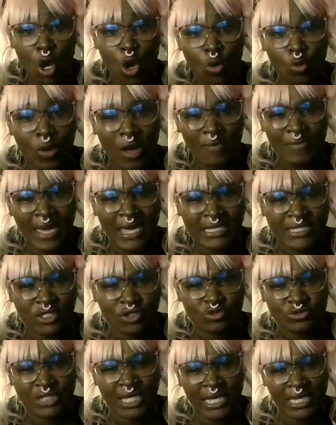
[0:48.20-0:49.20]
what make
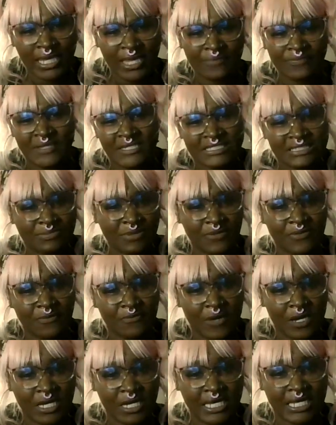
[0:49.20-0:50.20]
you think if this
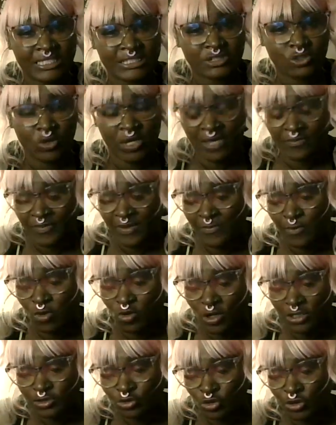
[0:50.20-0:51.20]
motherfucker is doing, if people
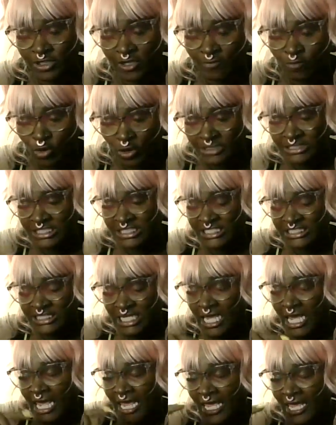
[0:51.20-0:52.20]
going through a divorce and he's,
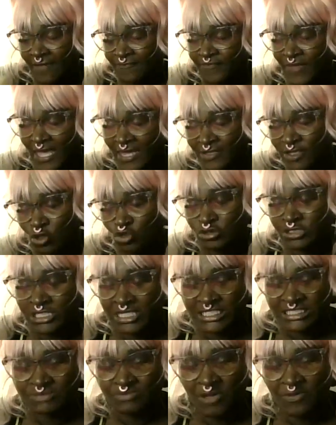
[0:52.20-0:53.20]
if they using
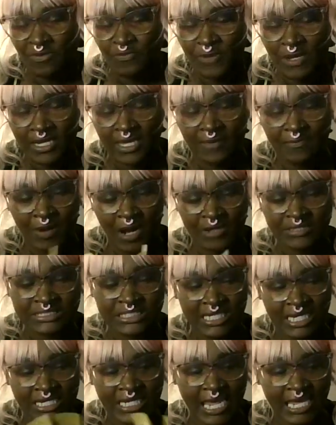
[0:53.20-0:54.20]
this motherfucking person
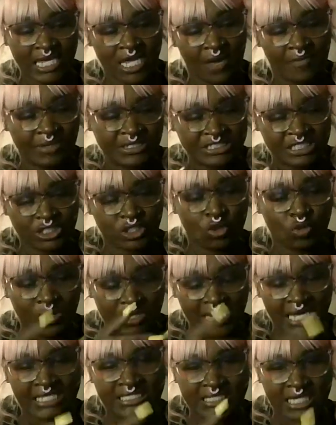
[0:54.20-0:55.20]
and they coming to you and
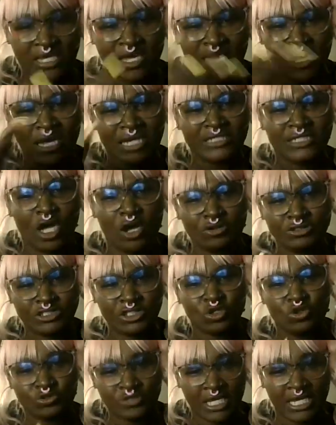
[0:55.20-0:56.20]
they tell, don't
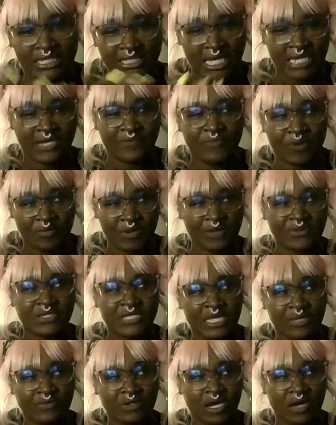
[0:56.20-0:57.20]
you think that if a
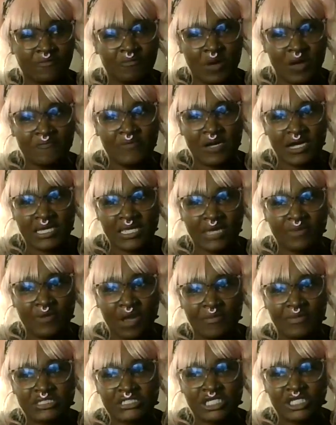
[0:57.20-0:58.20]
motherfucker keep
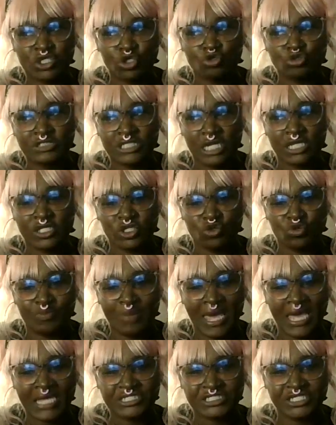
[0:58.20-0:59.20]
coming to you telling you
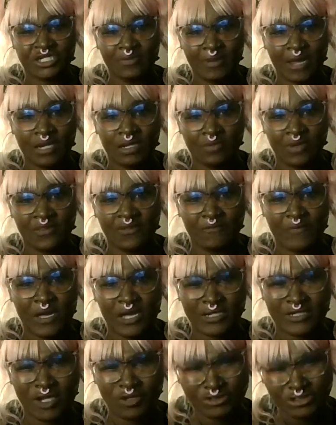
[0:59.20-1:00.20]
bad shit about a motherfucker,
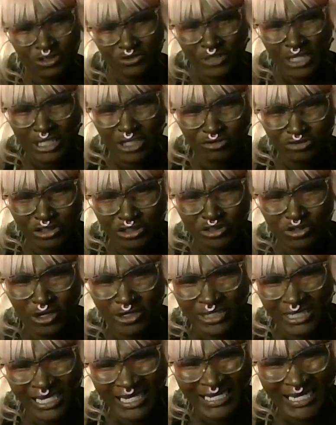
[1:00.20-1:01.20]
don't you think you should start
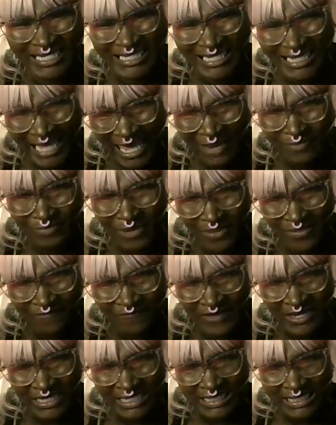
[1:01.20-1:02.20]
looking at that
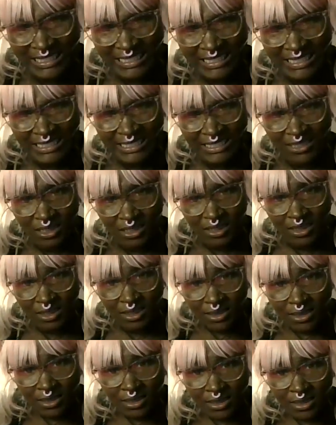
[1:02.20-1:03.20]
motherfucker?
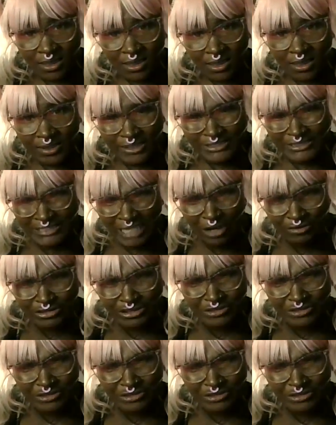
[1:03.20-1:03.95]
Don't